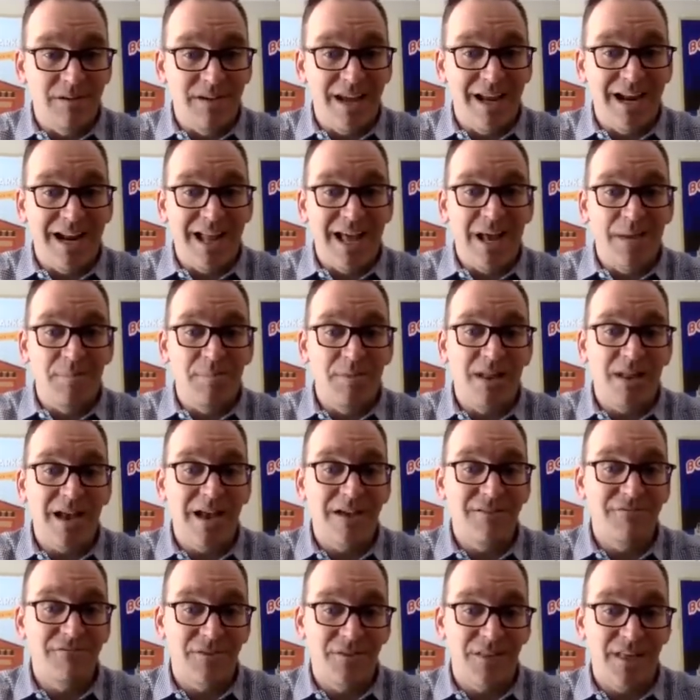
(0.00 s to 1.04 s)
and I
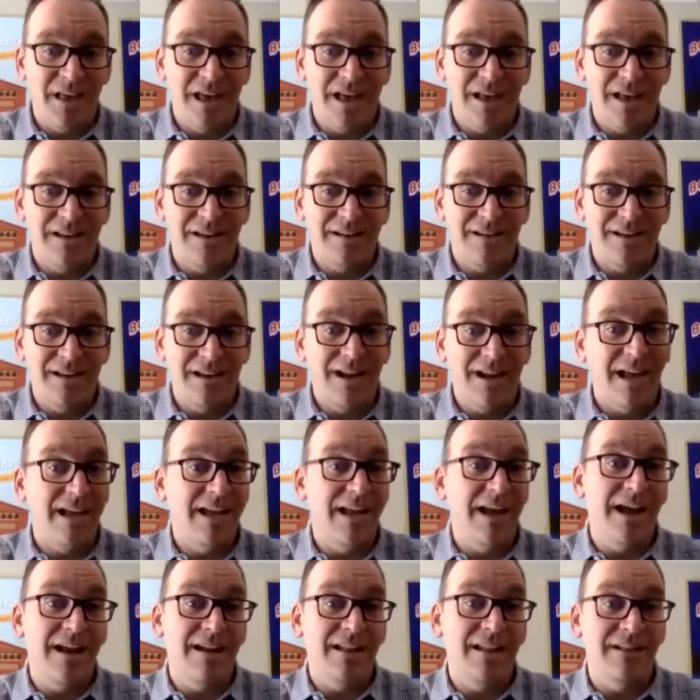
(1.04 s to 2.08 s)
applied for that, and I
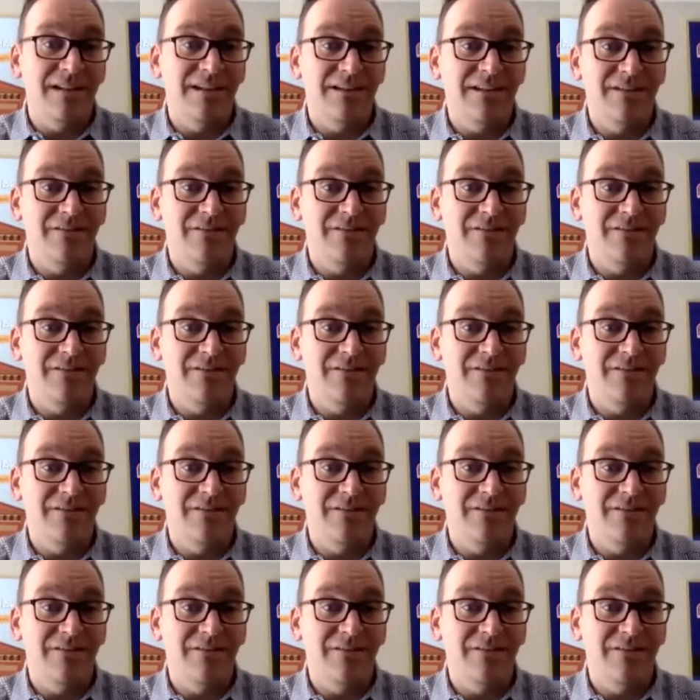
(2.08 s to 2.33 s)
got it.